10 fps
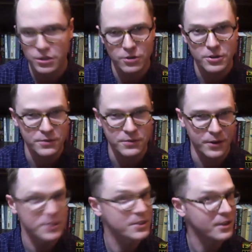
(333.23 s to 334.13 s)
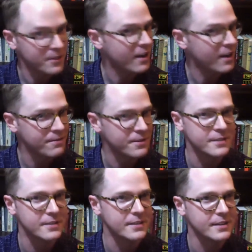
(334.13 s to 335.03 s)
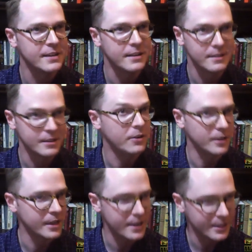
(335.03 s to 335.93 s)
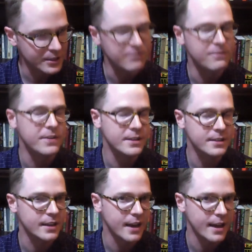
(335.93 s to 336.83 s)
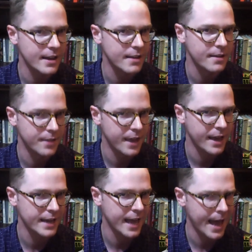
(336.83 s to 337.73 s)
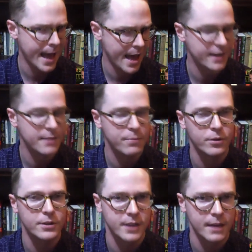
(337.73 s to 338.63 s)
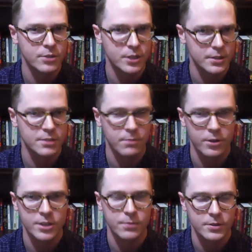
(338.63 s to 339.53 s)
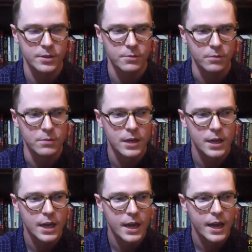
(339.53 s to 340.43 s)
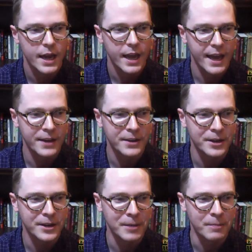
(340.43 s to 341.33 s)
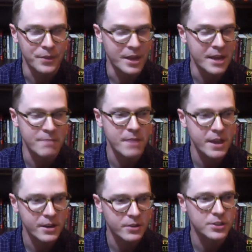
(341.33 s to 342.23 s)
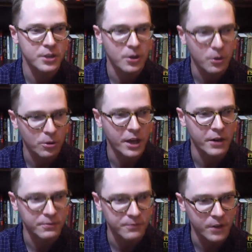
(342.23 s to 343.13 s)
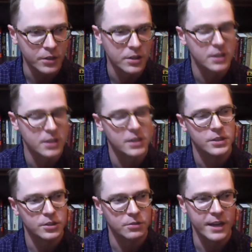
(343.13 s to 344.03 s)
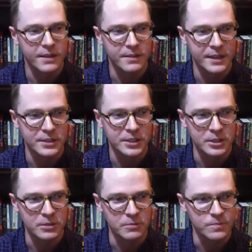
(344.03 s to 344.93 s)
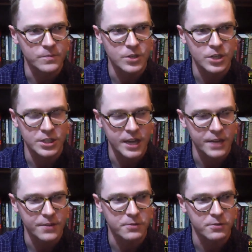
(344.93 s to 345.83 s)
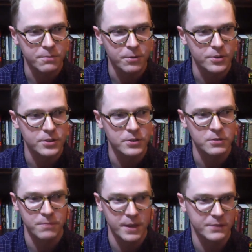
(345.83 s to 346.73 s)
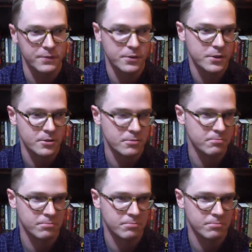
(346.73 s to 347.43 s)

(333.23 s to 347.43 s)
nerd who's very self-confident, you know, is convinced that at, uh, that at any point in time she's the smartest person in the room. And um, it made her just a whole lot of fun to write, and that you know she's not the sort of person who begs for your